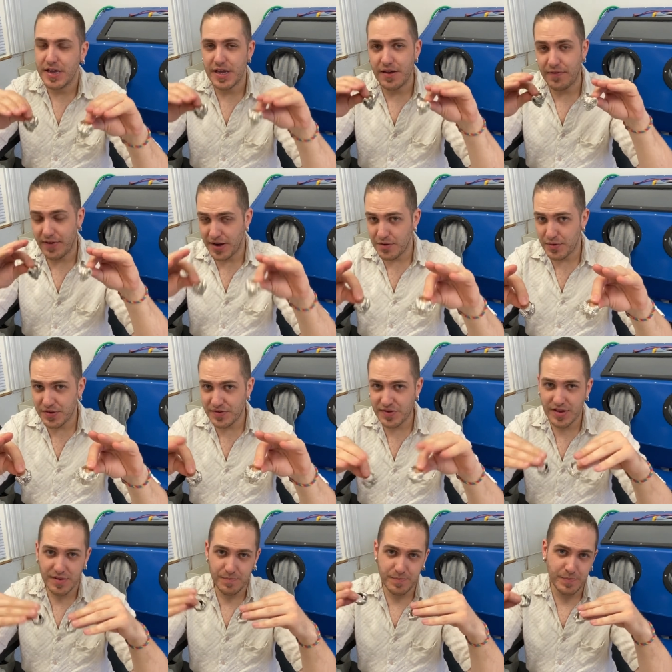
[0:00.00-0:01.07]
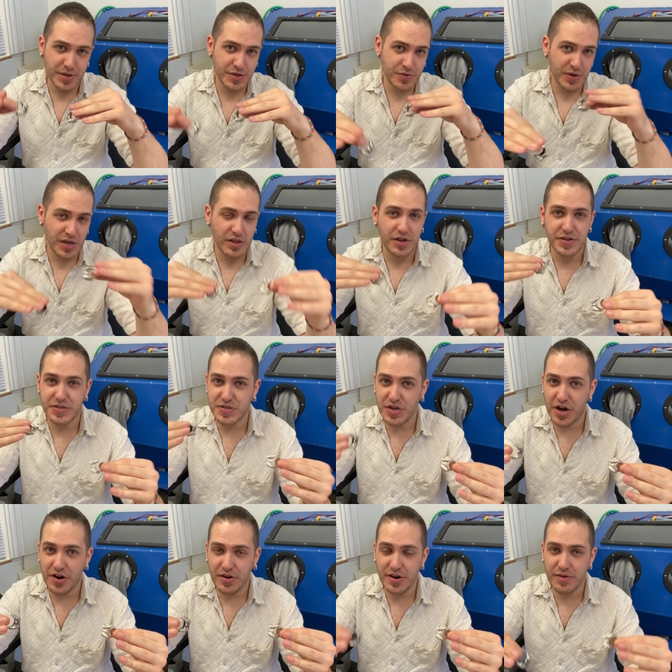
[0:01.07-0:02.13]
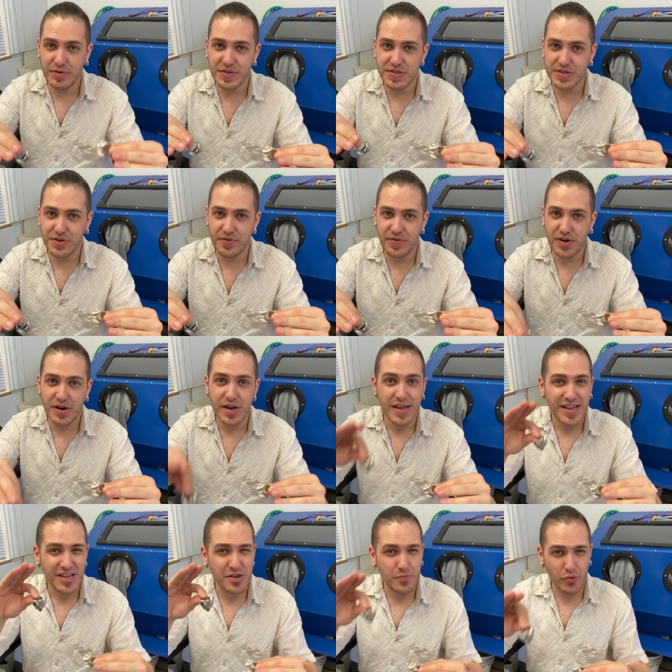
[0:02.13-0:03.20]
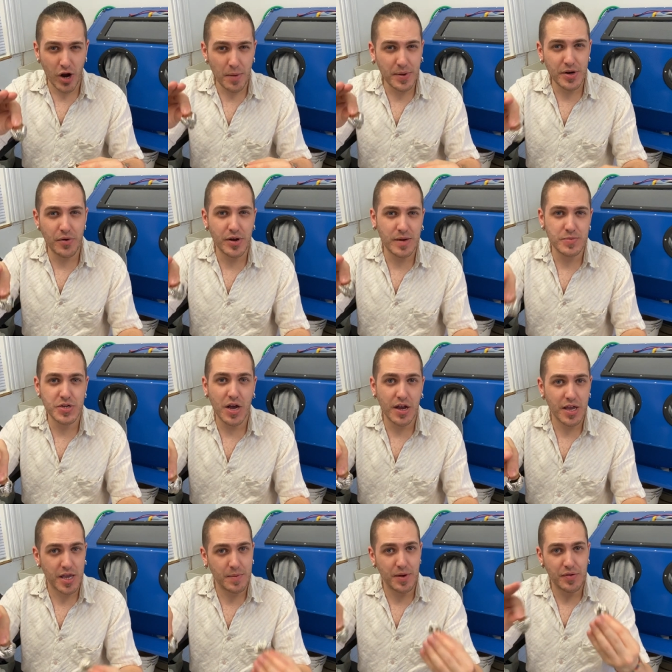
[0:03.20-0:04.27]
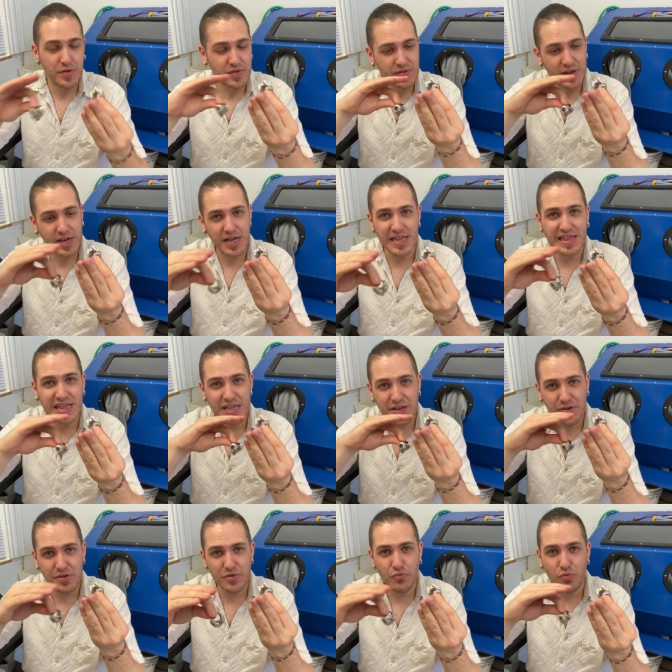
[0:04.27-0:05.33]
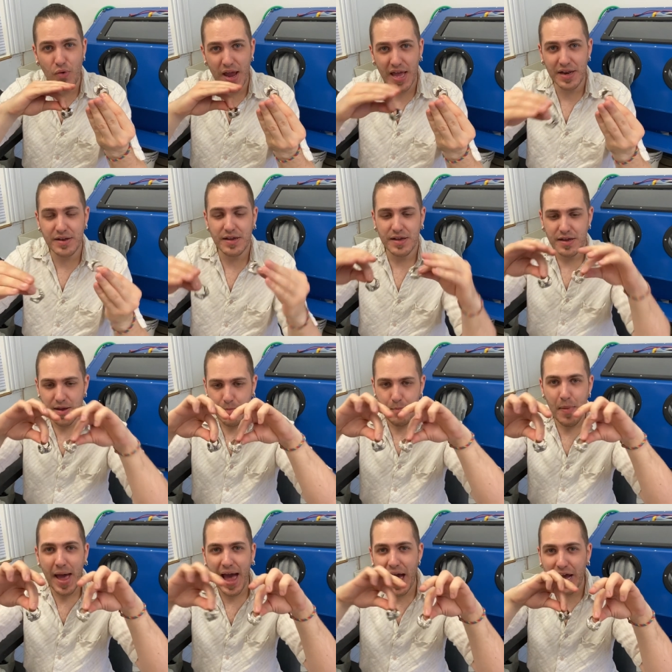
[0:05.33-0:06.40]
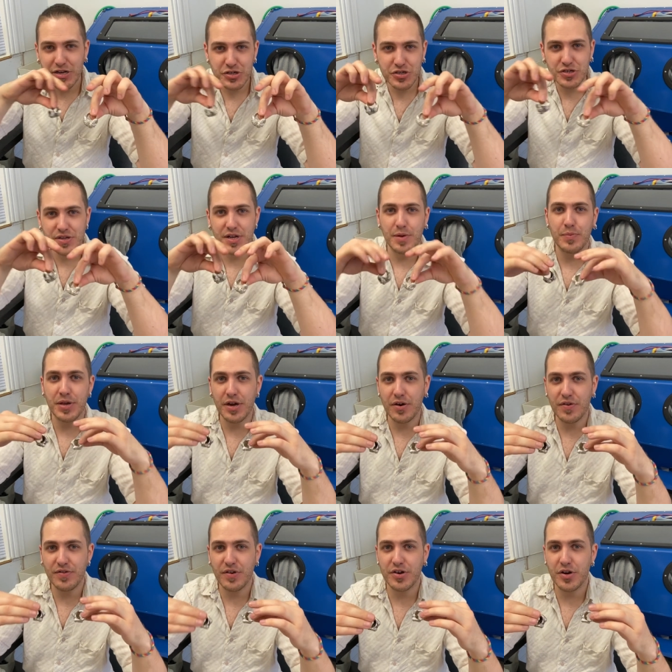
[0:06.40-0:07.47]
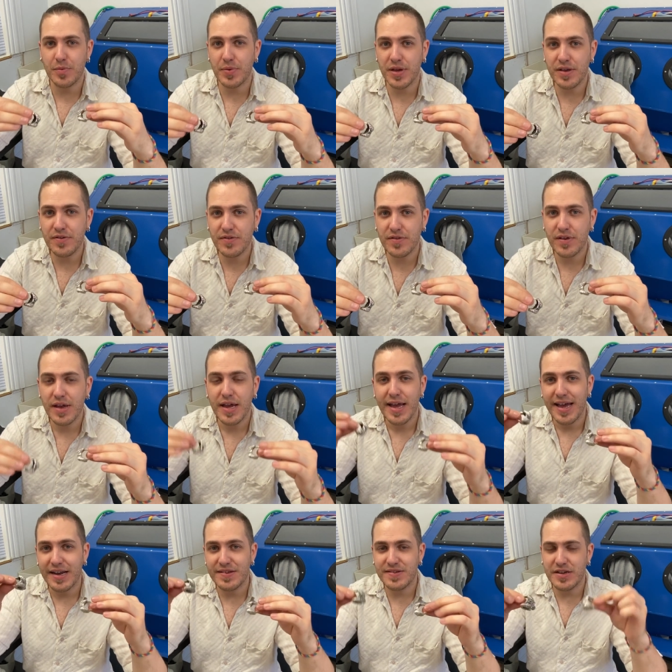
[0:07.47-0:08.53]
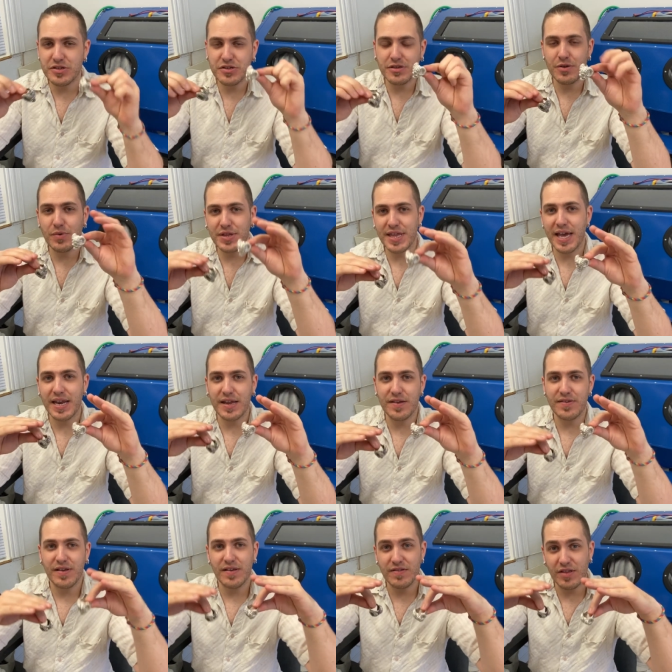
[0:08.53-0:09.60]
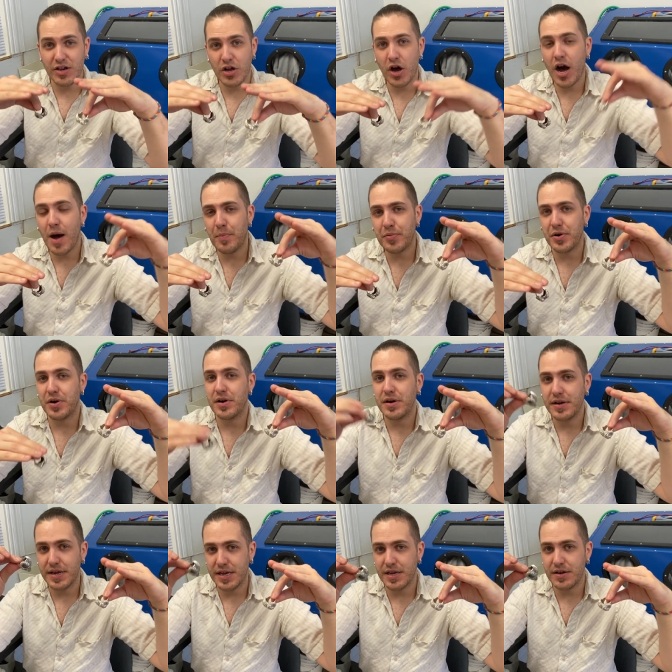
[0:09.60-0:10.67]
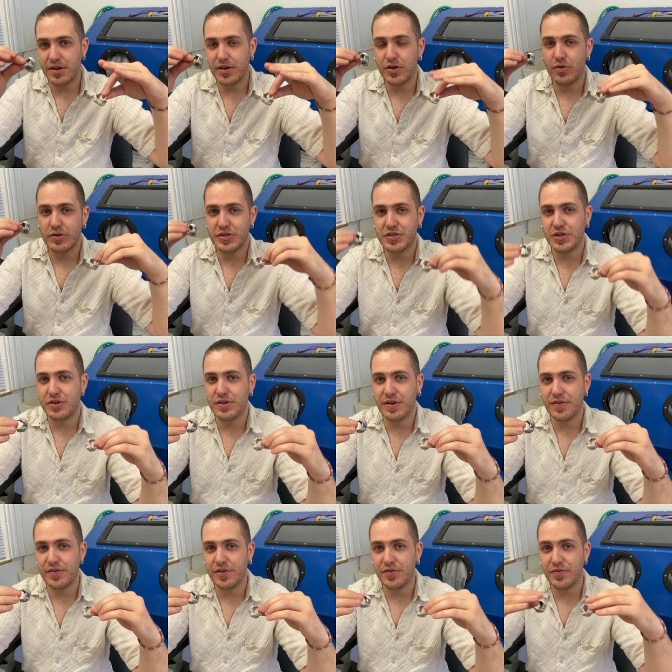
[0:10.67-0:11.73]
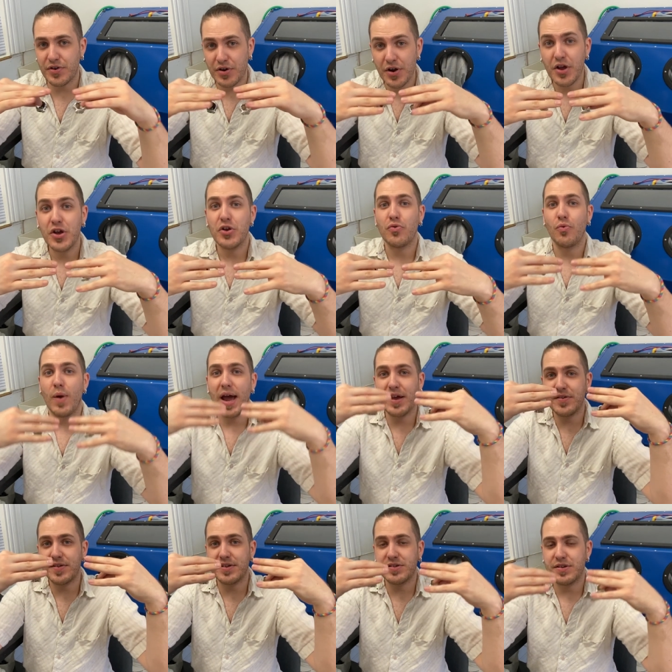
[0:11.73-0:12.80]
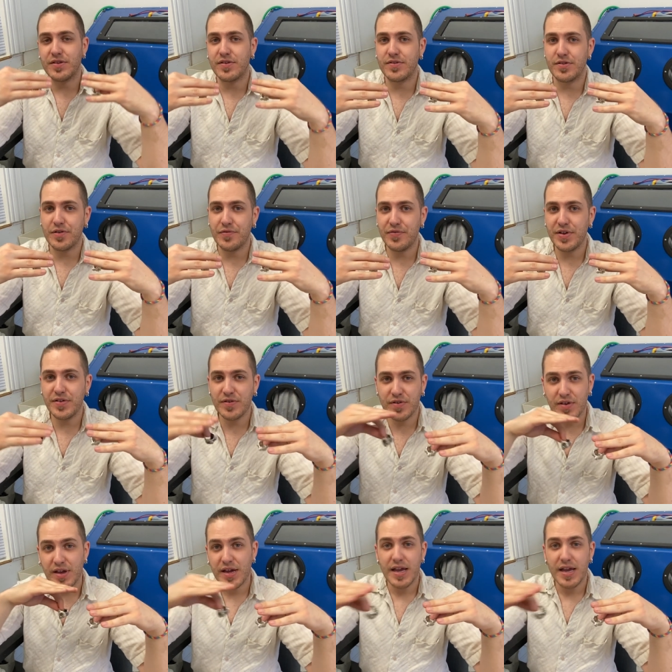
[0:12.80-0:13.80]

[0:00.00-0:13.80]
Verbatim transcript: If anyone's been doing a lot of soldering with silver, you probably know what I'm talking about. There's like a little red patch that appears on your piece and essentially what that is, is the copper in your sterling silver rising to the surface.